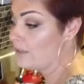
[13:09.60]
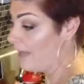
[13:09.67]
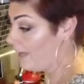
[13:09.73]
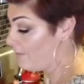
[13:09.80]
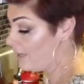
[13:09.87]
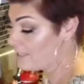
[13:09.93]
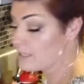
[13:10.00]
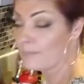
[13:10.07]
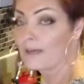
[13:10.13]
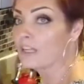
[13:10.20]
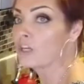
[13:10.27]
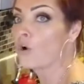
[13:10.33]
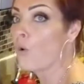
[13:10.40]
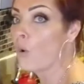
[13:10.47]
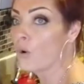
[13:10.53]
that's about a
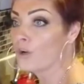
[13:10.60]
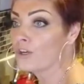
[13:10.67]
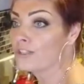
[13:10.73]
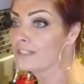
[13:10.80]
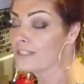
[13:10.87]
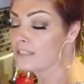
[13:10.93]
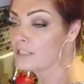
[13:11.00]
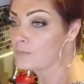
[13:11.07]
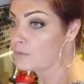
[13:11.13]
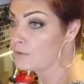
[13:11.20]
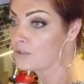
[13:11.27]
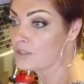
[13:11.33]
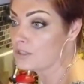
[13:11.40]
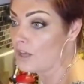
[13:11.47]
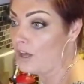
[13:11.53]
1/4 teaspoon of
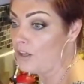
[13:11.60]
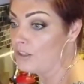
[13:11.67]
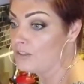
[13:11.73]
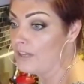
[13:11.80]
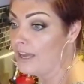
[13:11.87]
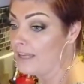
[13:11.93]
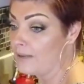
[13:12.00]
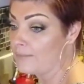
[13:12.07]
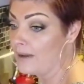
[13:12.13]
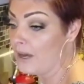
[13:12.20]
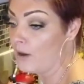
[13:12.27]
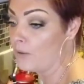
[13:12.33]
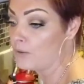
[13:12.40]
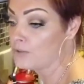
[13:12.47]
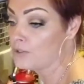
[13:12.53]
salt and
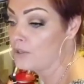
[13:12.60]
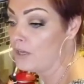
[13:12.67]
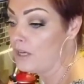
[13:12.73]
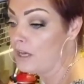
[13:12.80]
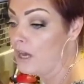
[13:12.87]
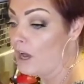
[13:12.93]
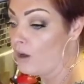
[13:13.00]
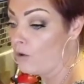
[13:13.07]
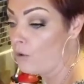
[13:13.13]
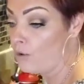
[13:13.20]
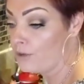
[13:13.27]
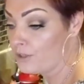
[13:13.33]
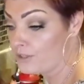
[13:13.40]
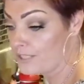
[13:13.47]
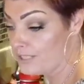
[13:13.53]
about a
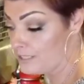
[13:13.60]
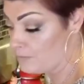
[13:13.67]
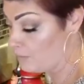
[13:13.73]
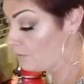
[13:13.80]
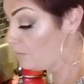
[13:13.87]
1/4 teaspoon